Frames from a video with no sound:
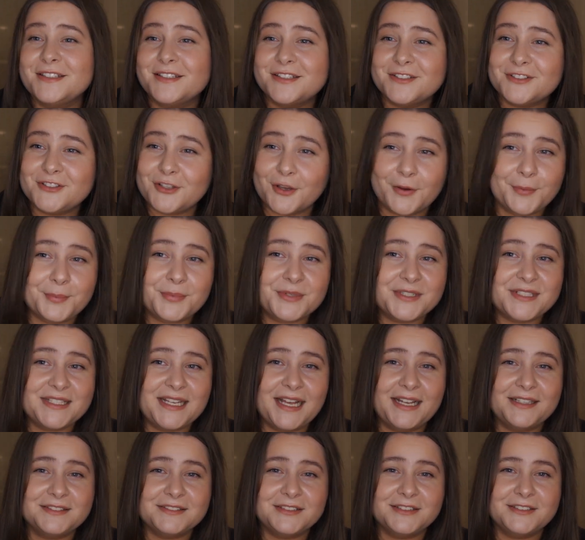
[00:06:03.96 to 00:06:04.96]
Cypre
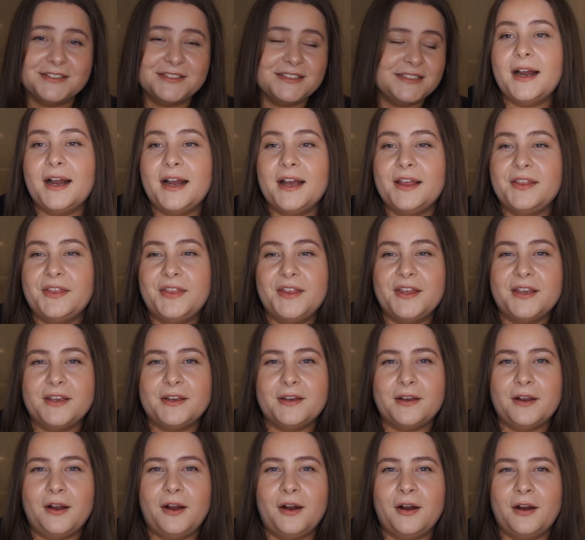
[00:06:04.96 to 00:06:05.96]
sandals. I
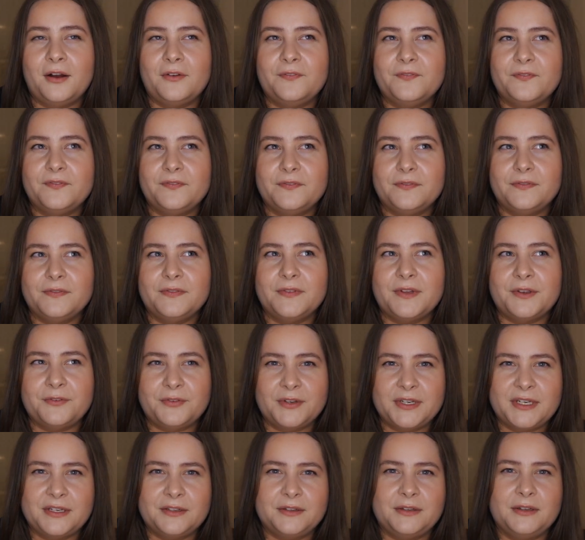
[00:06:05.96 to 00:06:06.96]
think
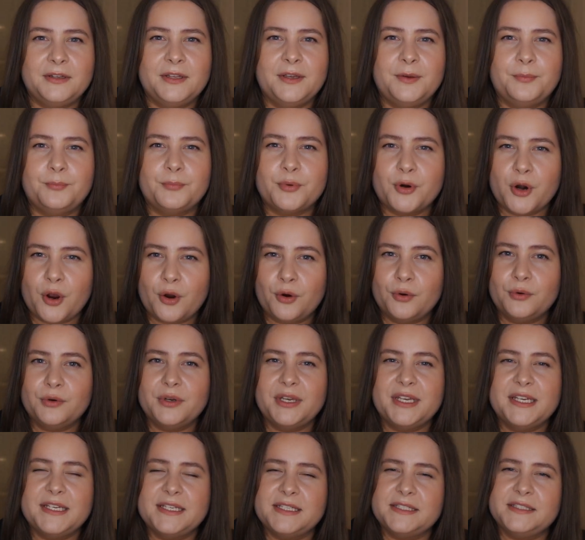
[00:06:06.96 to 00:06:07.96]
definitely
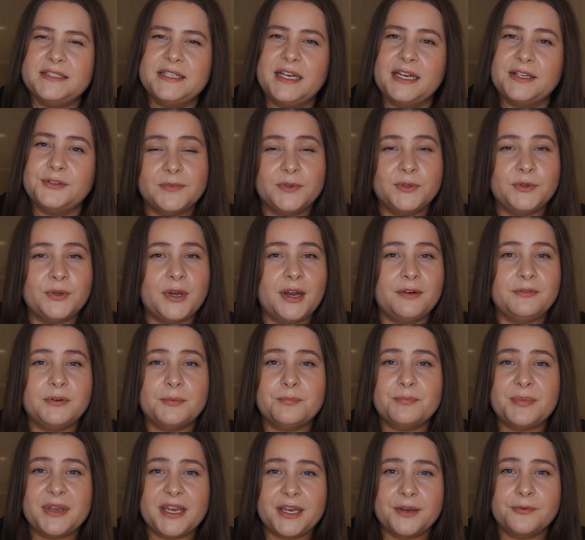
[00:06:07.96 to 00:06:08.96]
pro is that you have a
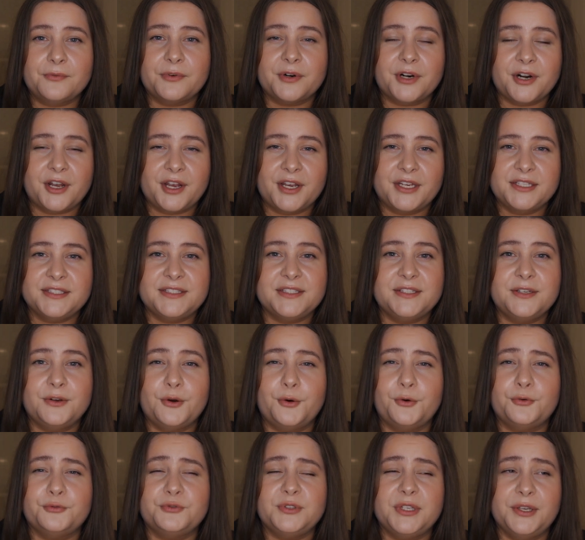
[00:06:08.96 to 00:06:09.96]
big variety
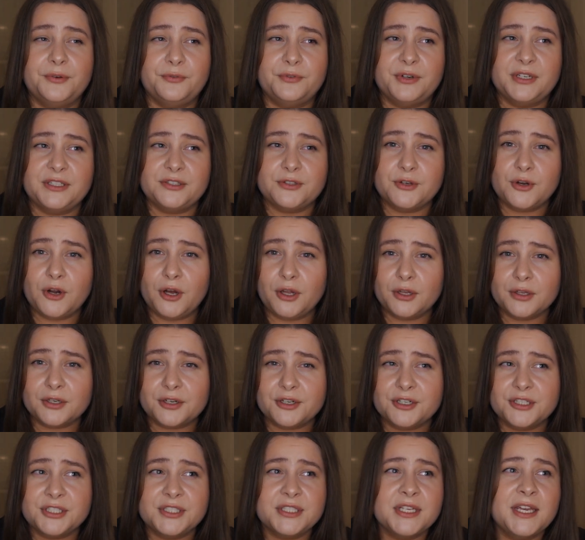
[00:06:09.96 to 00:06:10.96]
of different
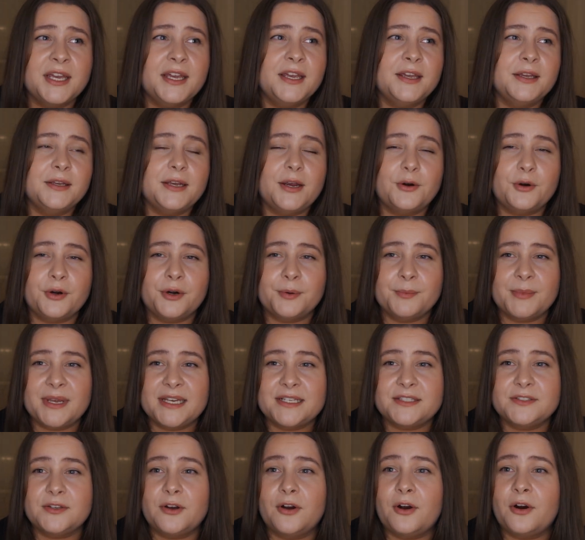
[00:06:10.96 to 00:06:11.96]
colors.
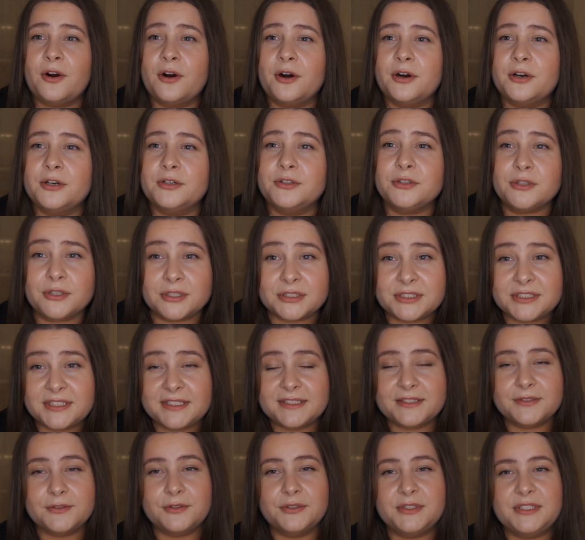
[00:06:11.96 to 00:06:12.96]
Hermès are not
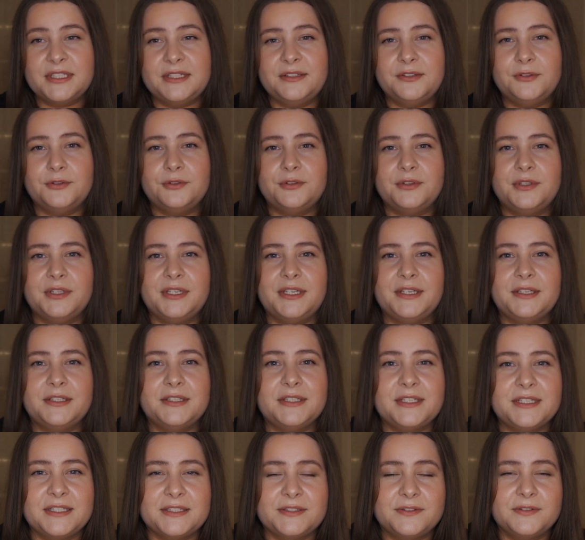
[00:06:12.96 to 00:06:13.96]

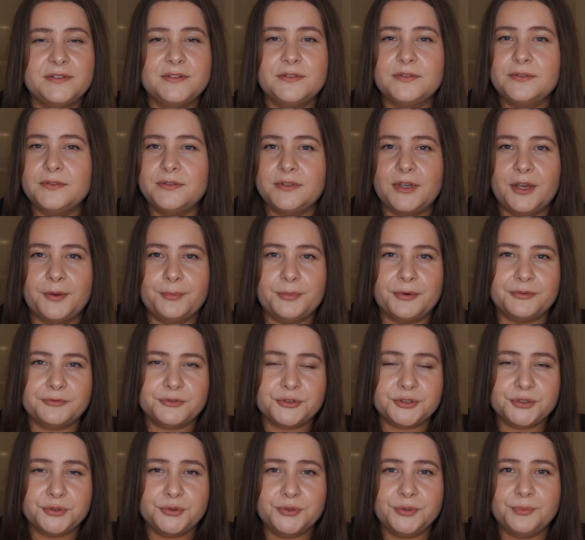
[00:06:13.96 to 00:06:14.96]
discontinuing this type of
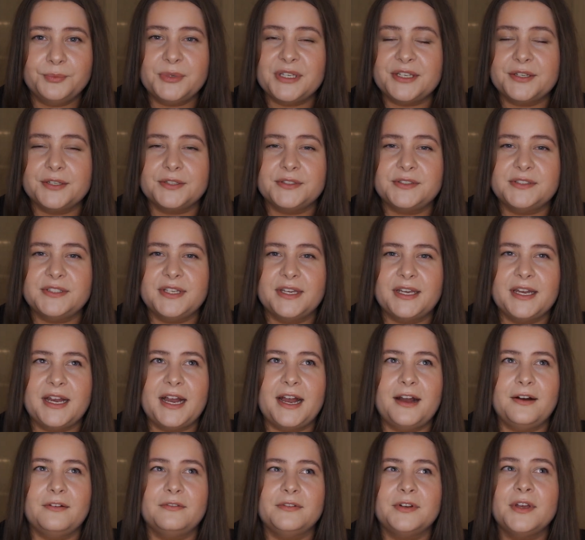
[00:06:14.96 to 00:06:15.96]
shoe because they
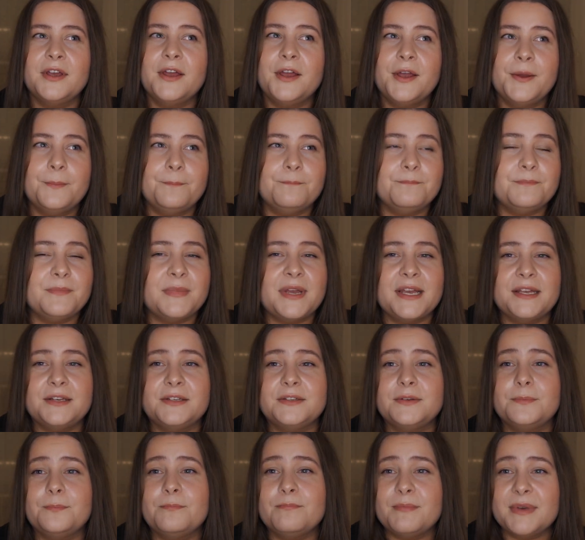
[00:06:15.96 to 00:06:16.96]
have
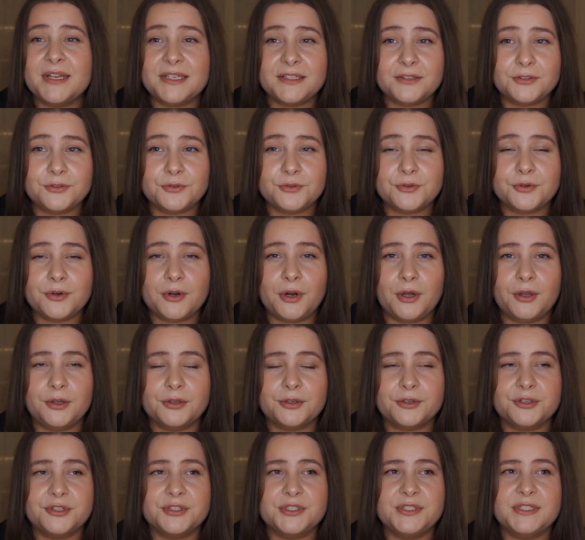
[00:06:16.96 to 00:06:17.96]
made many new
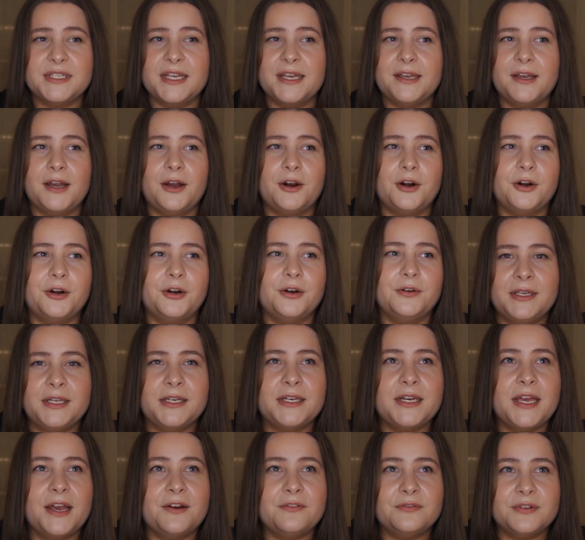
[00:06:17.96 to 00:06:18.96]
colors. They are
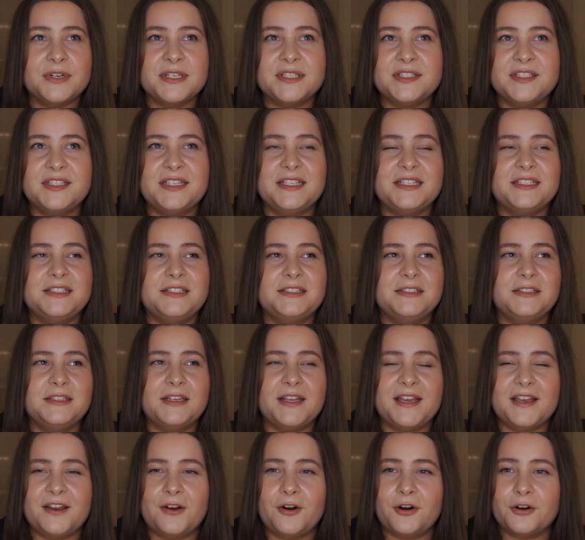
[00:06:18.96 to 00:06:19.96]
in every season,
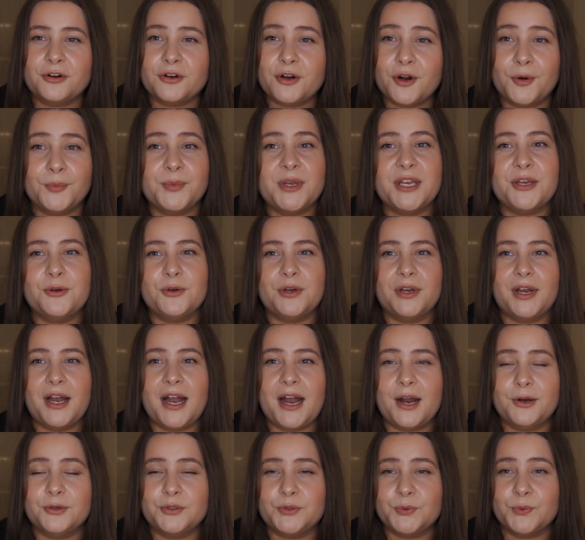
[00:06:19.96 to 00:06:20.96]
they are coming
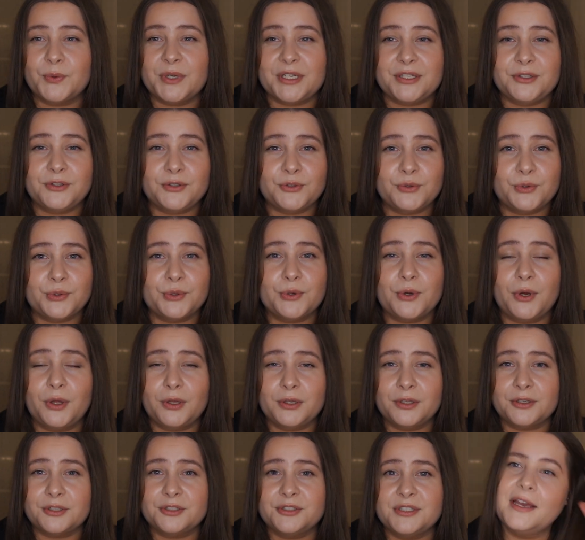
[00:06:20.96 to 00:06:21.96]
out with new
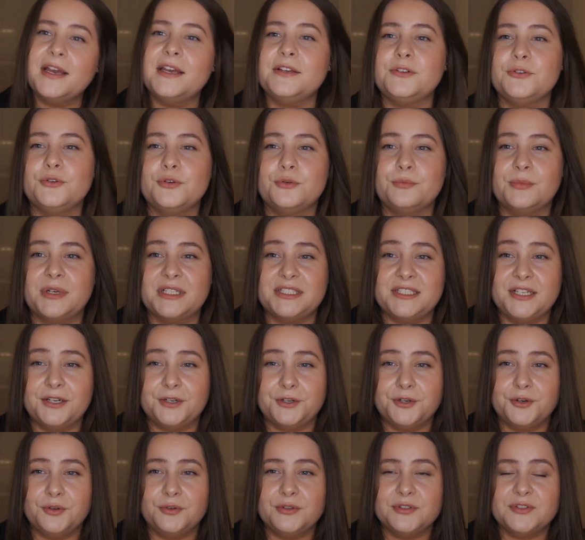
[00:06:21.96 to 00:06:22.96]
colors and new
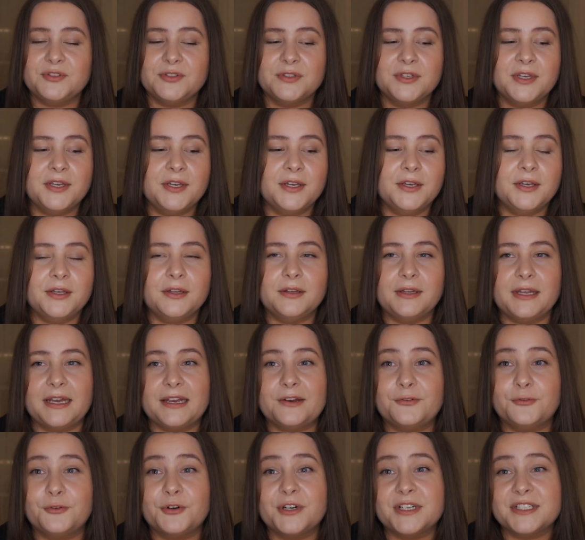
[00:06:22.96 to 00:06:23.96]
materials,
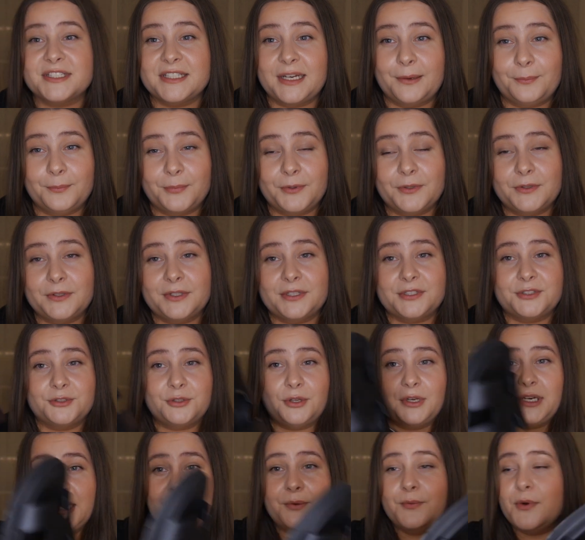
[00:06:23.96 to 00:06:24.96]
like for example the
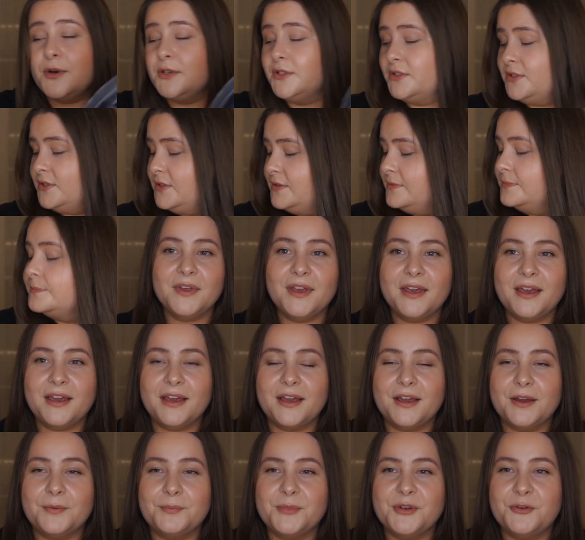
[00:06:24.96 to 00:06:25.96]
shearling ones.
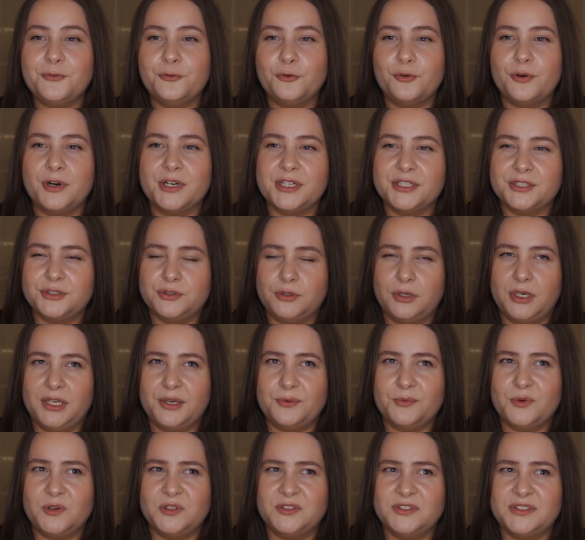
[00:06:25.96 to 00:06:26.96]
And before the
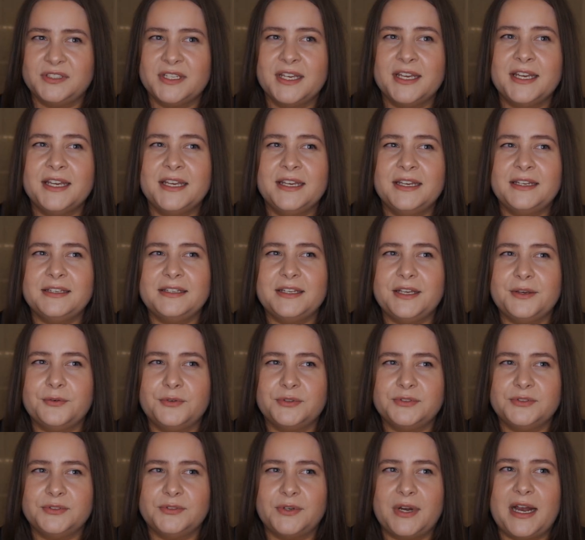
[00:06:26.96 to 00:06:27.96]
shearling ones, they
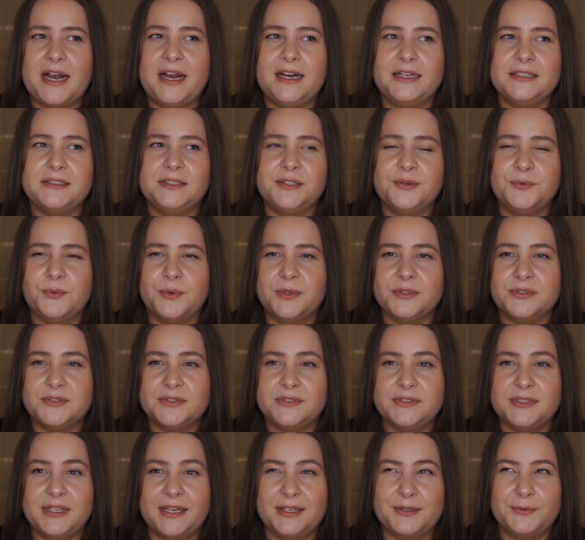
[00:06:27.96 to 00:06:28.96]
also had the
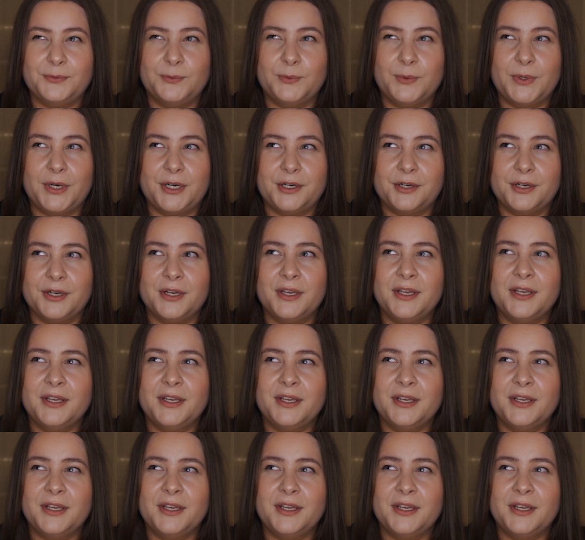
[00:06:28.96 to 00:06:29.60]
ones that were